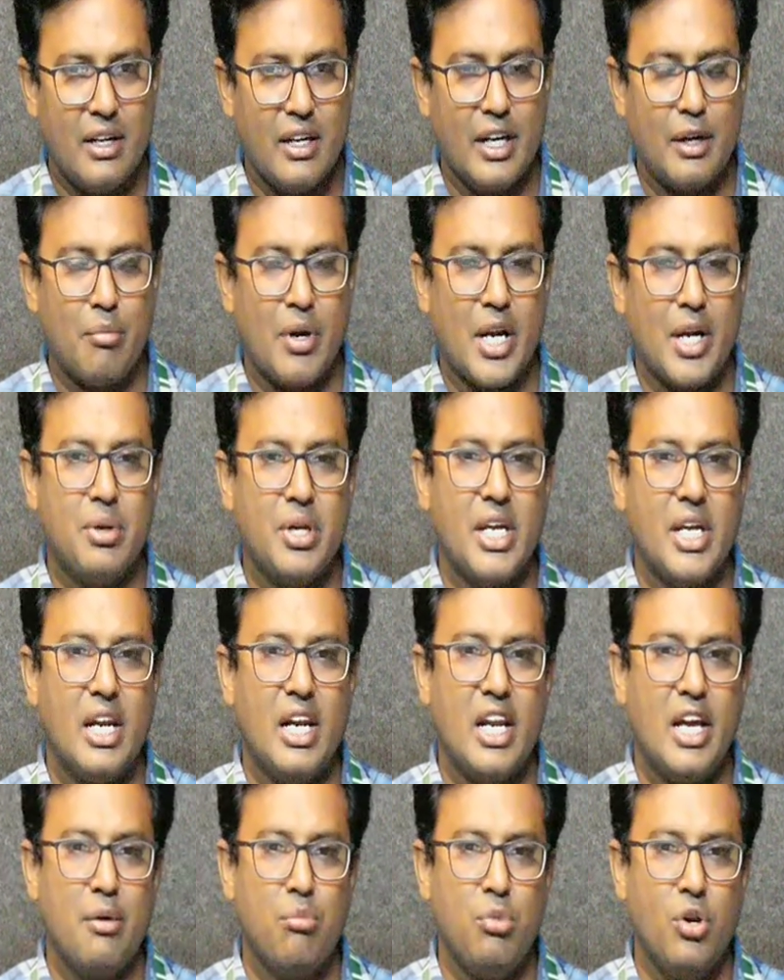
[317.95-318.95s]
it might be a
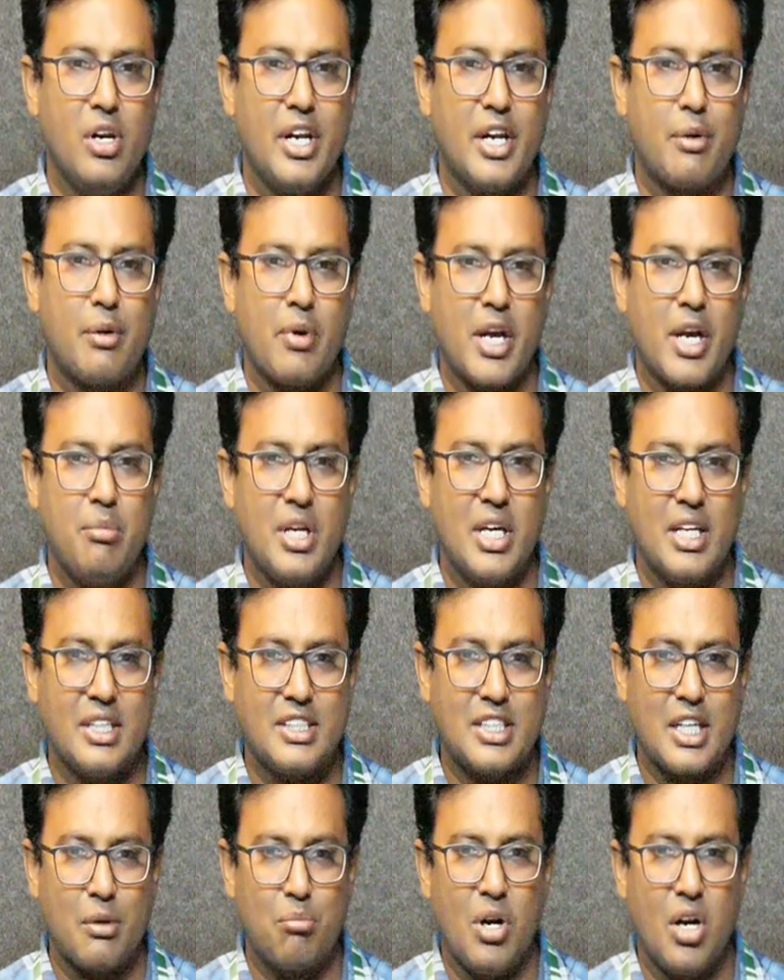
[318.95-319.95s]
label, it might be a
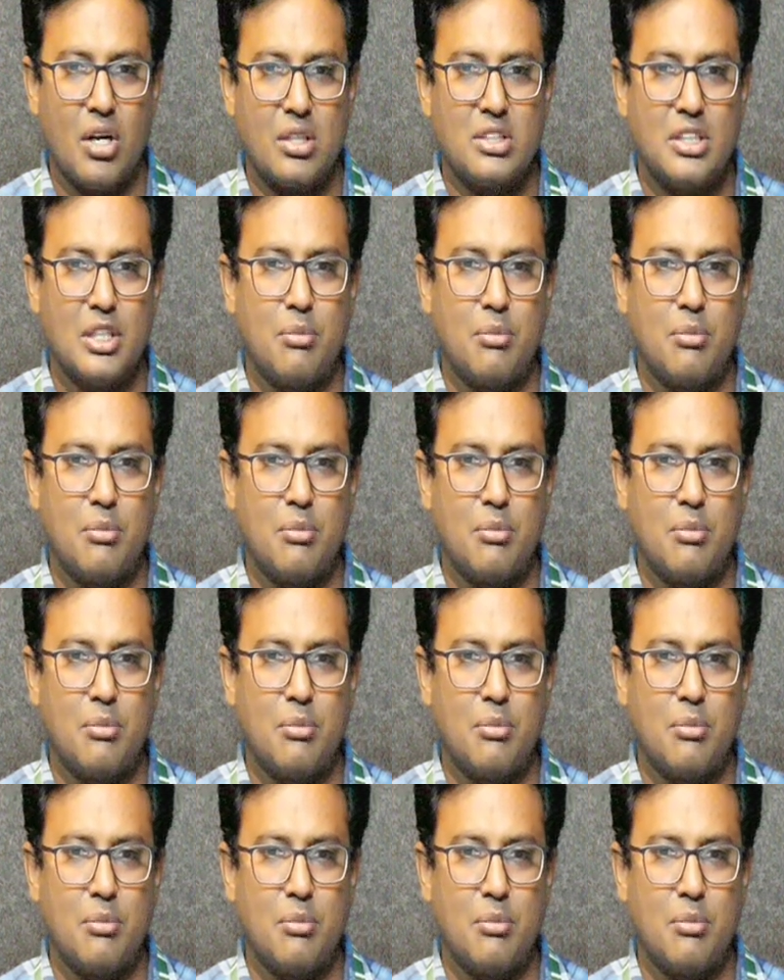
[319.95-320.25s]
checkbox,